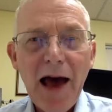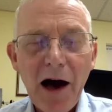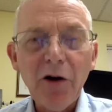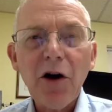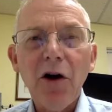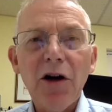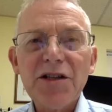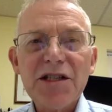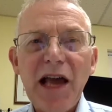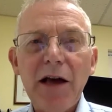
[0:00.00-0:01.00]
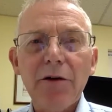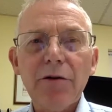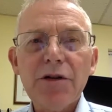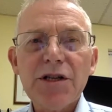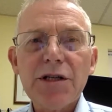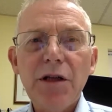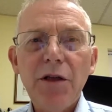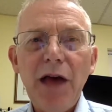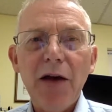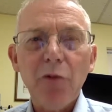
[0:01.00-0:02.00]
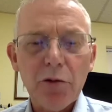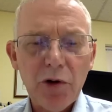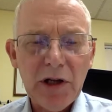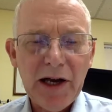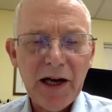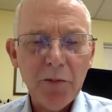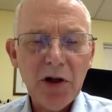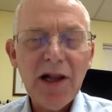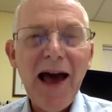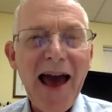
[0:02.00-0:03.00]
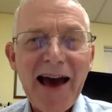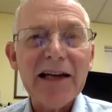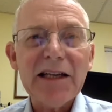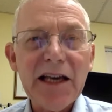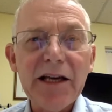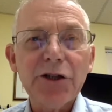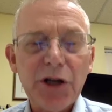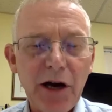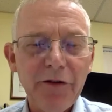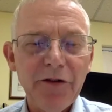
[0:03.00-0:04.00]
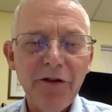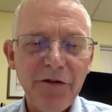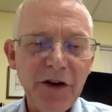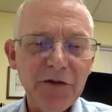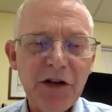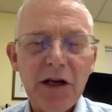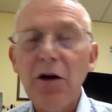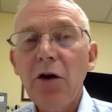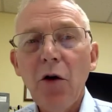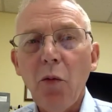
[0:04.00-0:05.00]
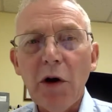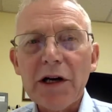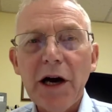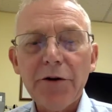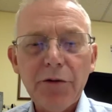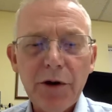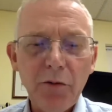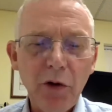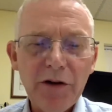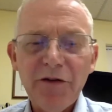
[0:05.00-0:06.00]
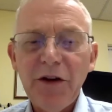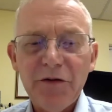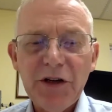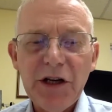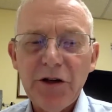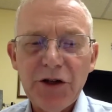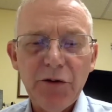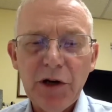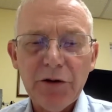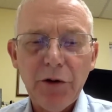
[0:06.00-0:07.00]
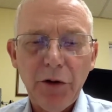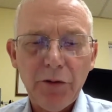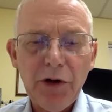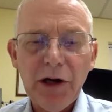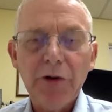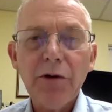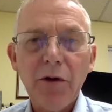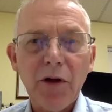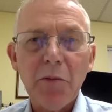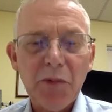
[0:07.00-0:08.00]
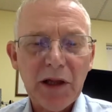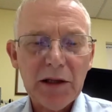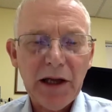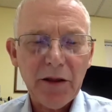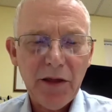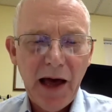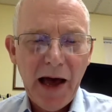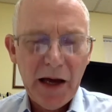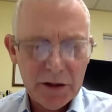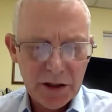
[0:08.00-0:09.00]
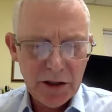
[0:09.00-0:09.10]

alcohol standards that were reliable at each of 50, 100, 150, 200, 300, something like that.